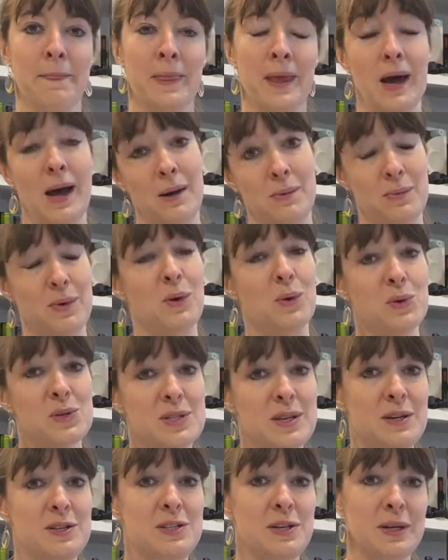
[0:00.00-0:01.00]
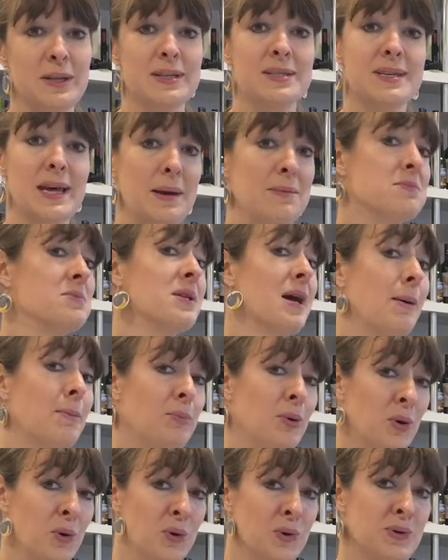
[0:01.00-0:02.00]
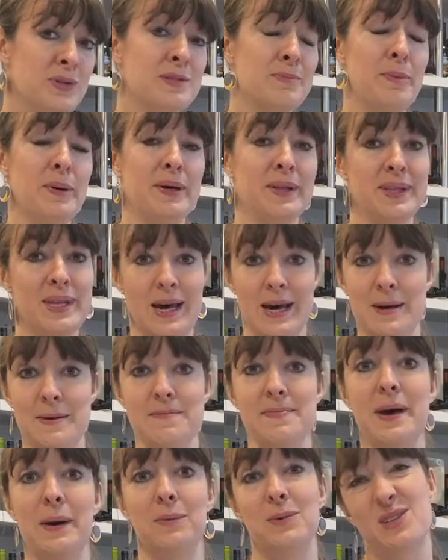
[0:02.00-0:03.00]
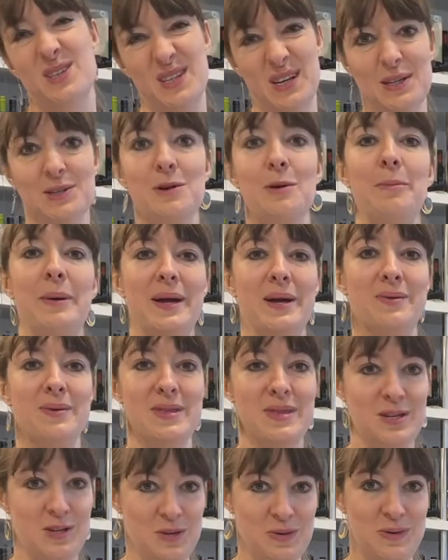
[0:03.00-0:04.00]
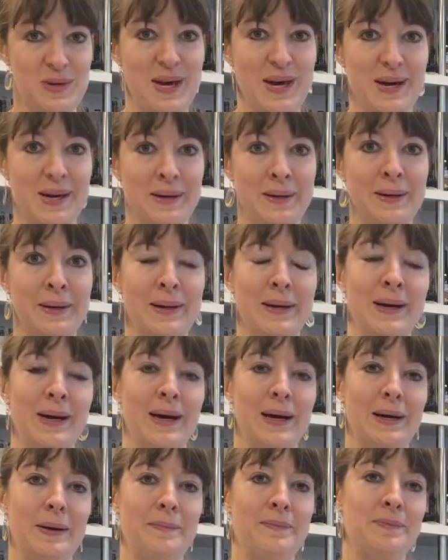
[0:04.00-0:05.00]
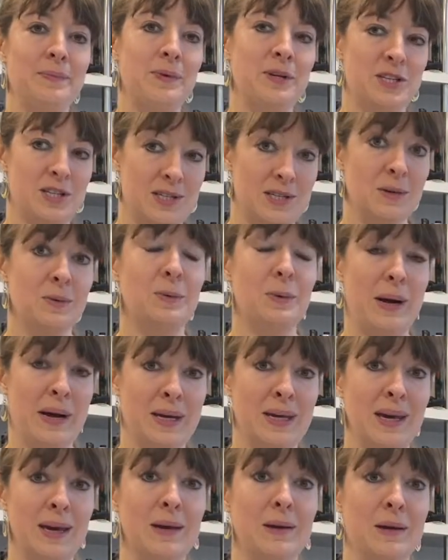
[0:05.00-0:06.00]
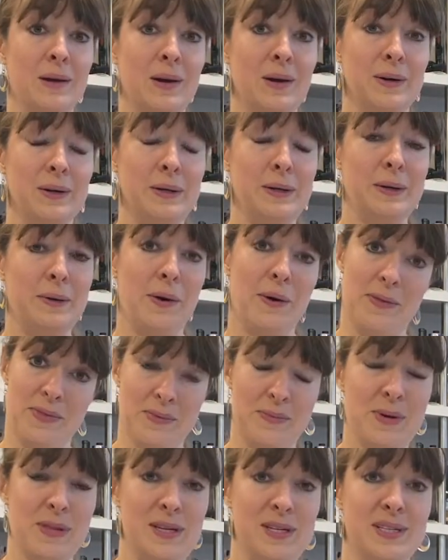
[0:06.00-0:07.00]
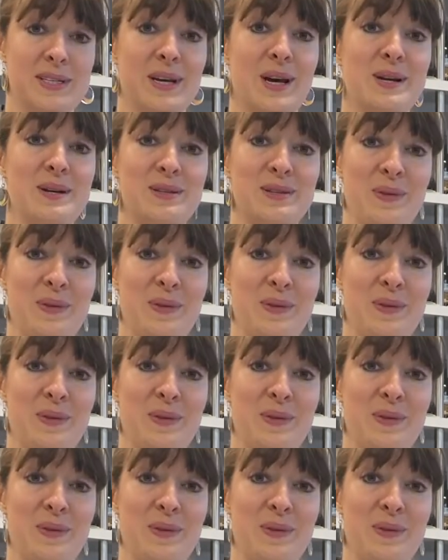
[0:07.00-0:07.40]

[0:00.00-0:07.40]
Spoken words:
We're also doing the same with our port, but that will start to appear in the new year. We're just still working with the designers